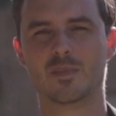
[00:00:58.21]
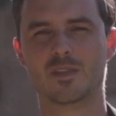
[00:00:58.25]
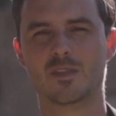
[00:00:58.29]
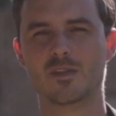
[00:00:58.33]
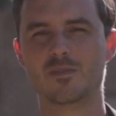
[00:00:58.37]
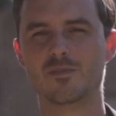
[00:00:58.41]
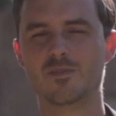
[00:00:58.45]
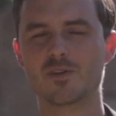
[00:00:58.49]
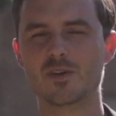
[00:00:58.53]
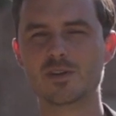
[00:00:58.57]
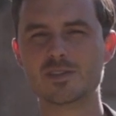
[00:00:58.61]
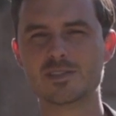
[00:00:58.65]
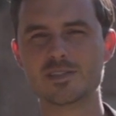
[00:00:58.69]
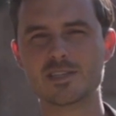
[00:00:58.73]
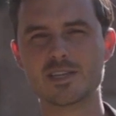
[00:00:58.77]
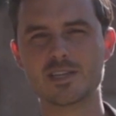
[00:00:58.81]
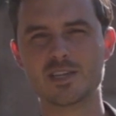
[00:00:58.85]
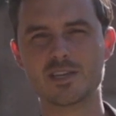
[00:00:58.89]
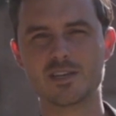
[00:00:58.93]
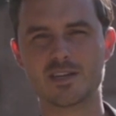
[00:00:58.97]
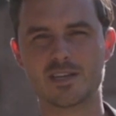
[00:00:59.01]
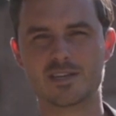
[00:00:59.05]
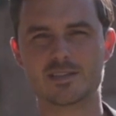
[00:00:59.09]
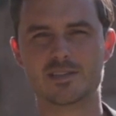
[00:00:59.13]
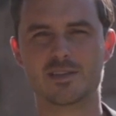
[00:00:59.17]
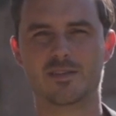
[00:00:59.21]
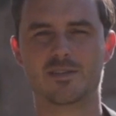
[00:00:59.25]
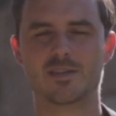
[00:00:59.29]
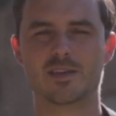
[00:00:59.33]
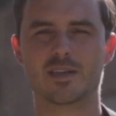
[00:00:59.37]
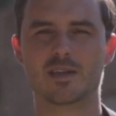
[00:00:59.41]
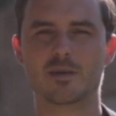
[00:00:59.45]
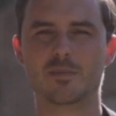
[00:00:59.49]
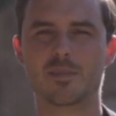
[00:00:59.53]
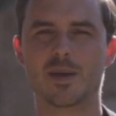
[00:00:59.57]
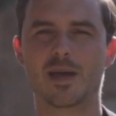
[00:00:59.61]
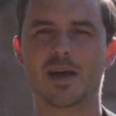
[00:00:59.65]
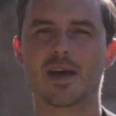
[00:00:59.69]
The first thing you need to
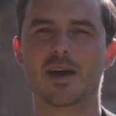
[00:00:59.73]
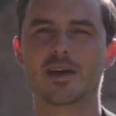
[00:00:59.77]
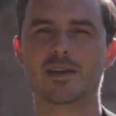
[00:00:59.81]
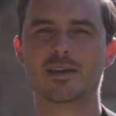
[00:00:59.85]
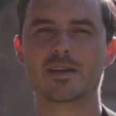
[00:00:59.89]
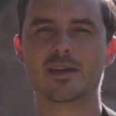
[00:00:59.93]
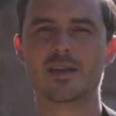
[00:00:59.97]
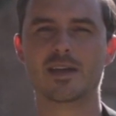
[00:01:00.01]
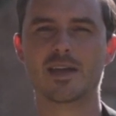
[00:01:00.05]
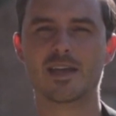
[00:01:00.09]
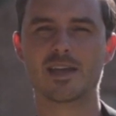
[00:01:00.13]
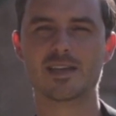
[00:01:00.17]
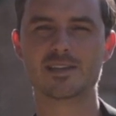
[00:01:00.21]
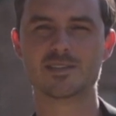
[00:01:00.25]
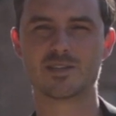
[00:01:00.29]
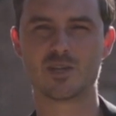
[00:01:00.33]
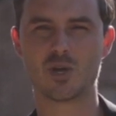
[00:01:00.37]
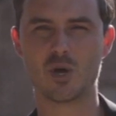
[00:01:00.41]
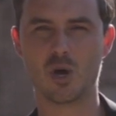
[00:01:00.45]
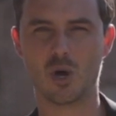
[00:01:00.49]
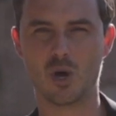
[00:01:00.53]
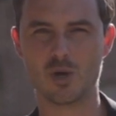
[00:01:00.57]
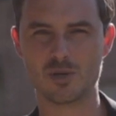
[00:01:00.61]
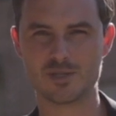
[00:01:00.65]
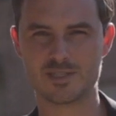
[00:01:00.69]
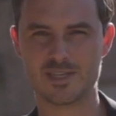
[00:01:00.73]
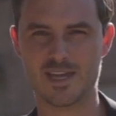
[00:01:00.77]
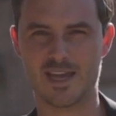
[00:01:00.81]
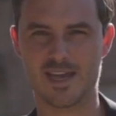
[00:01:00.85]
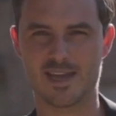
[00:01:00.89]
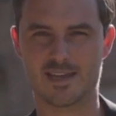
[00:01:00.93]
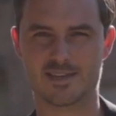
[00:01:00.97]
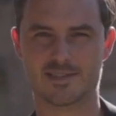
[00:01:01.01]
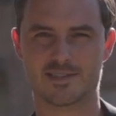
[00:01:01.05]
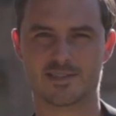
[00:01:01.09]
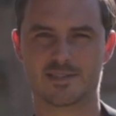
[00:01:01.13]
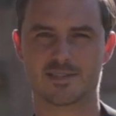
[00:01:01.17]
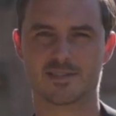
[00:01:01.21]
think about is
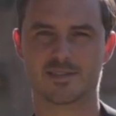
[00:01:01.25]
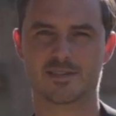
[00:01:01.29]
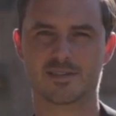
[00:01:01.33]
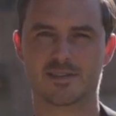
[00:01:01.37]
context.